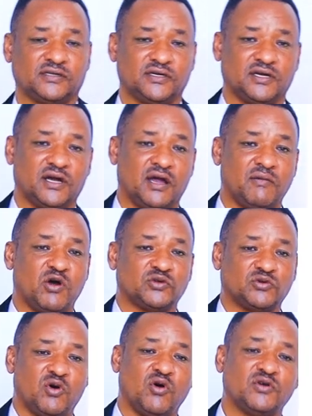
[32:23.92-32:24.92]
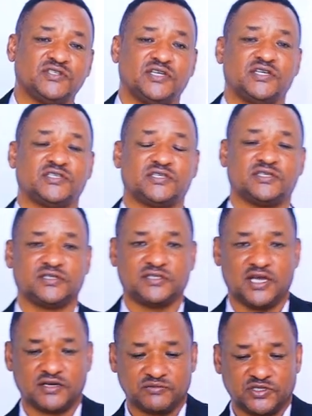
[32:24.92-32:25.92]
about all these
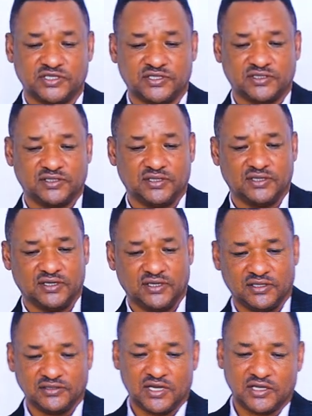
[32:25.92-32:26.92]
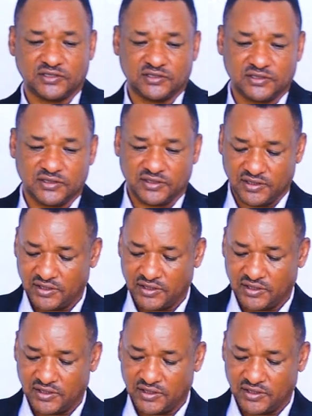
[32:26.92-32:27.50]
terms that